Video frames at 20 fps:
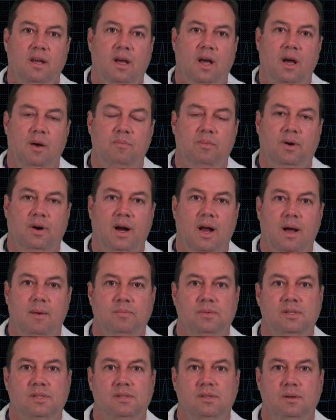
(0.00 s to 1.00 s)
uh,
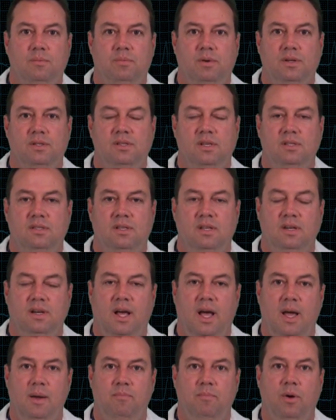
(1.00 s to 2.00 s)
perhaps persistent
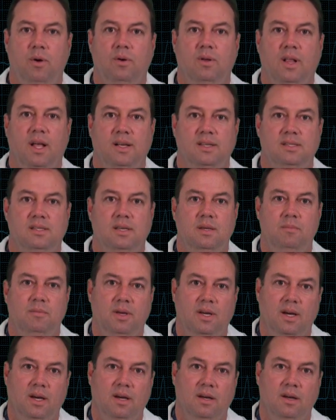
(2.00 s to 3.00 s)

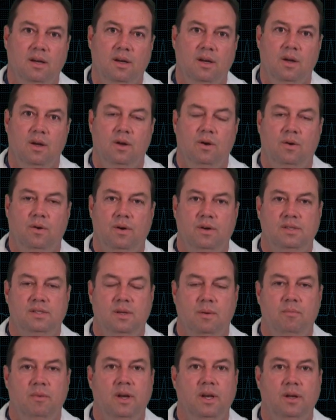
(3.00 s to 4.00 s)
hypoglycemia, or
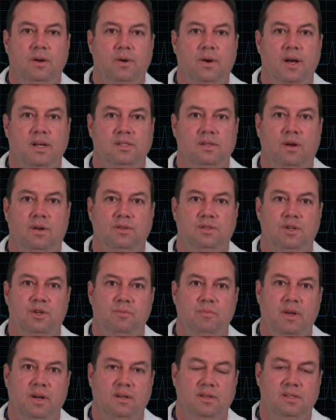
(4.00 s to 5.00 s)
somebody who has
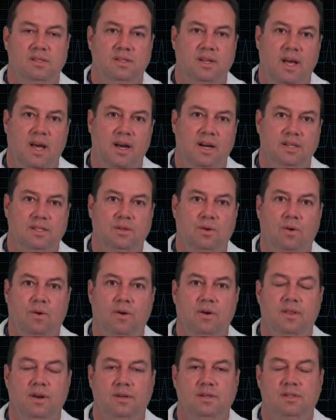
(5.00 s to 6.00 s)
altered mental status,
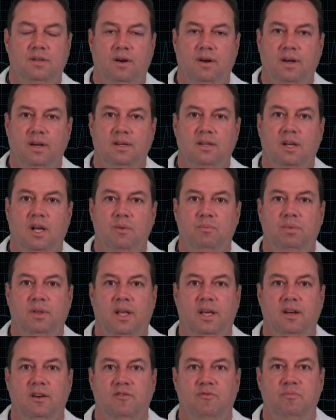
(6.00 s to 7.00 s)
or they're starting to
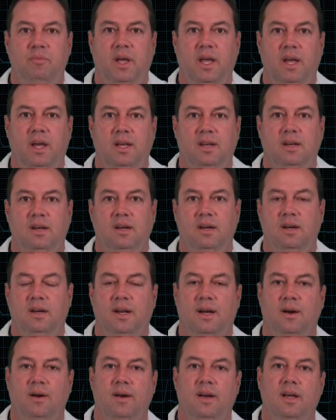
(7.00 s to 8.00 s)
complain of pain in an
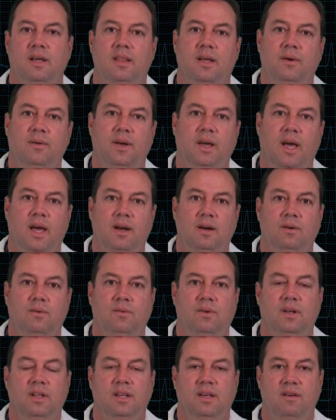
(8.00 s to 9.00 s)
area that we hadn't
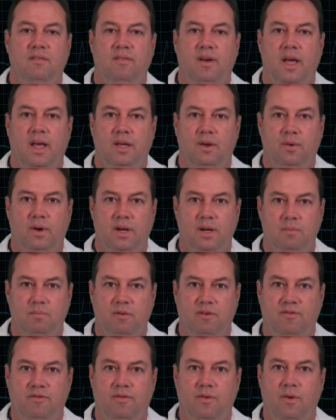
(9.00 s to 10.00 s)
really evaluated
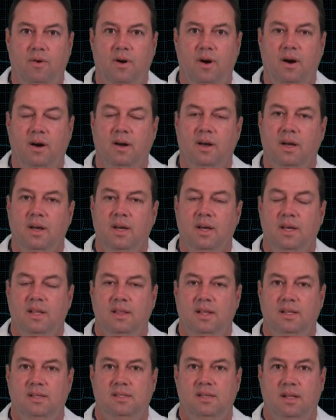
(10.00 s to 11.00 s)
before
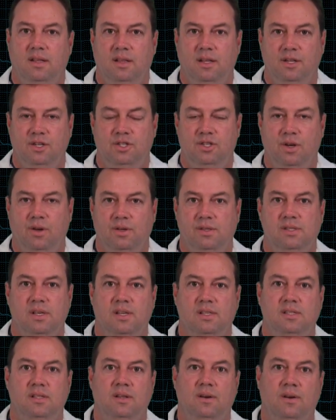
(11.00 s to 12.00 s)
that suddenly shows
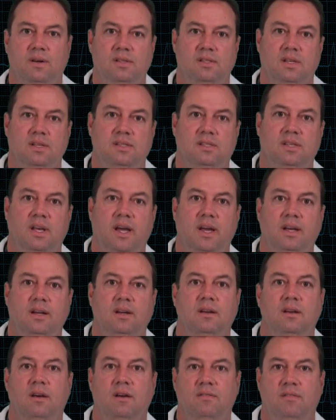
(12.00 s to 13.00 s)
us there is a site
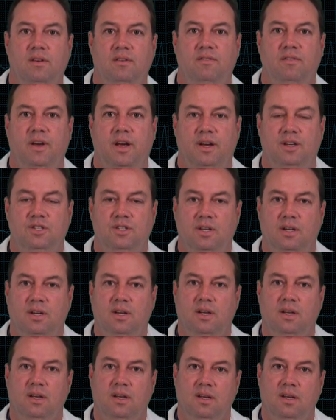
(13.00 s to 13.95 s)
of infection.